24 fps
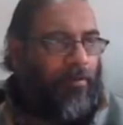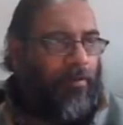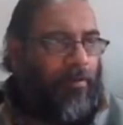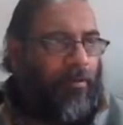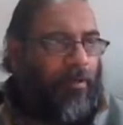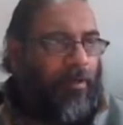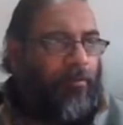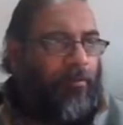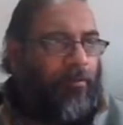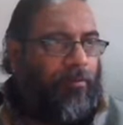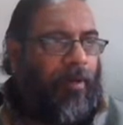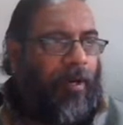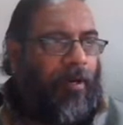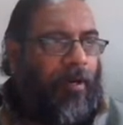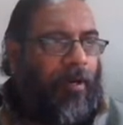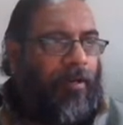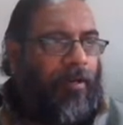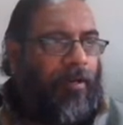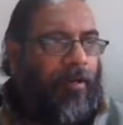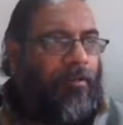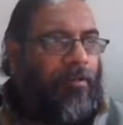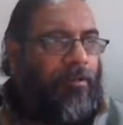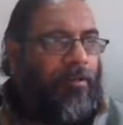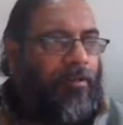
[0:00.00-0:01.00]
if data
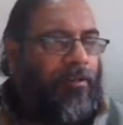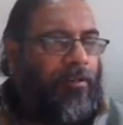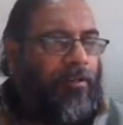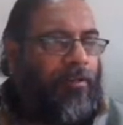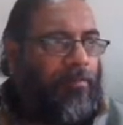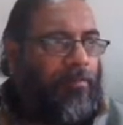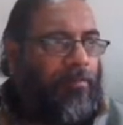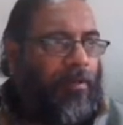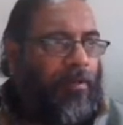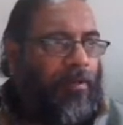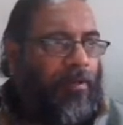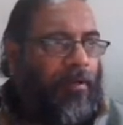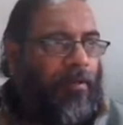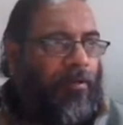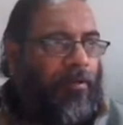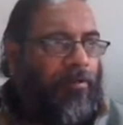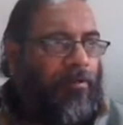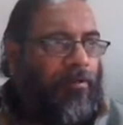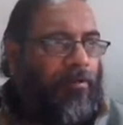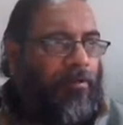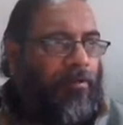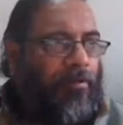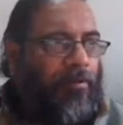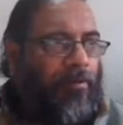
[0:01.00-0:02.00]
is distributed
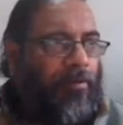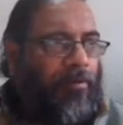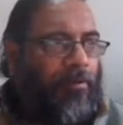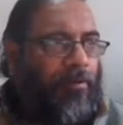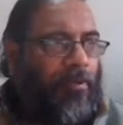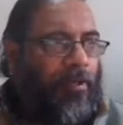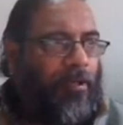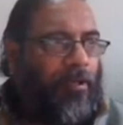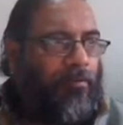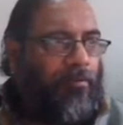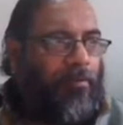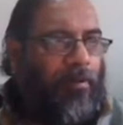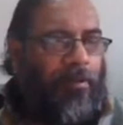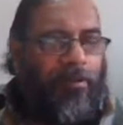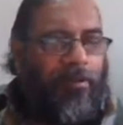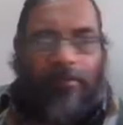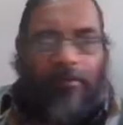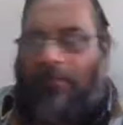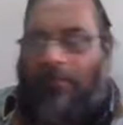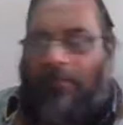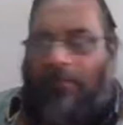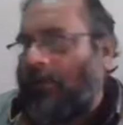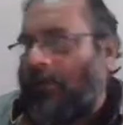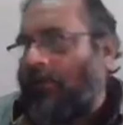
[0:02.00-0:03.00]
on several
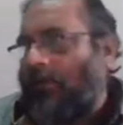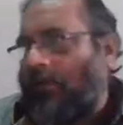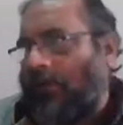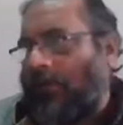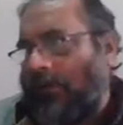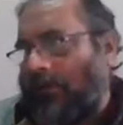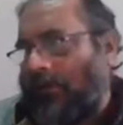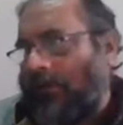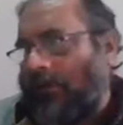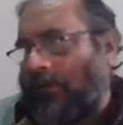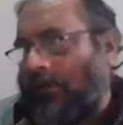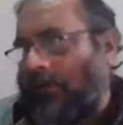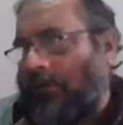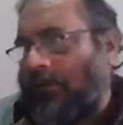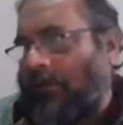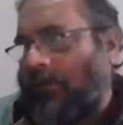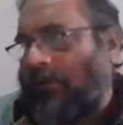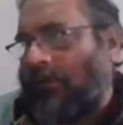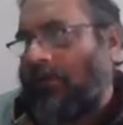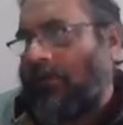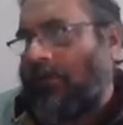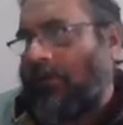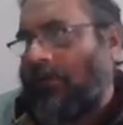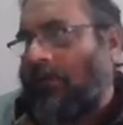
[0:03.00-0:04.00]
different locations,
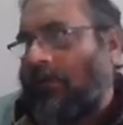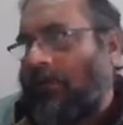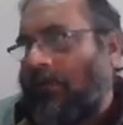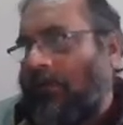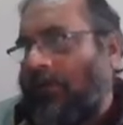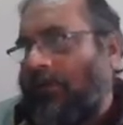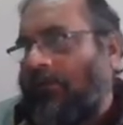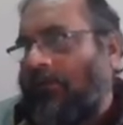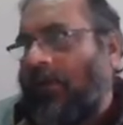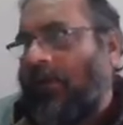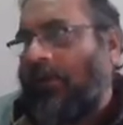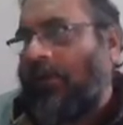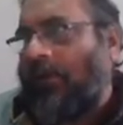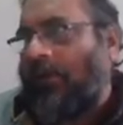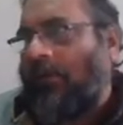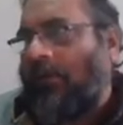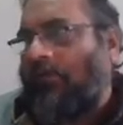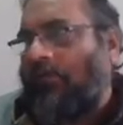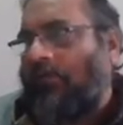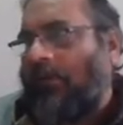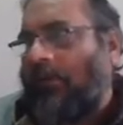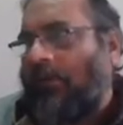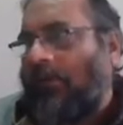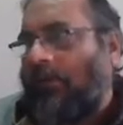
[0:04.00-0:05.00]
then what
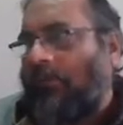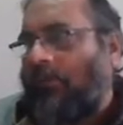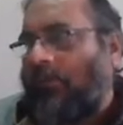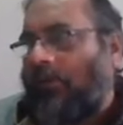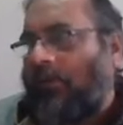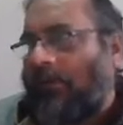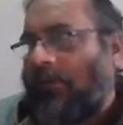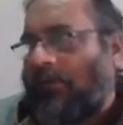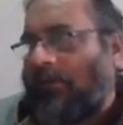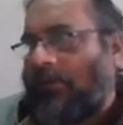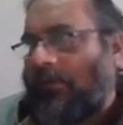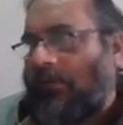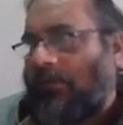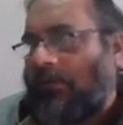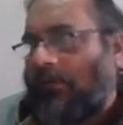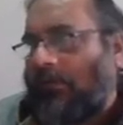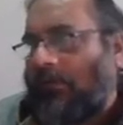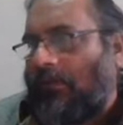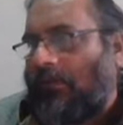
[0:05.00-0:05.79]
about the computation?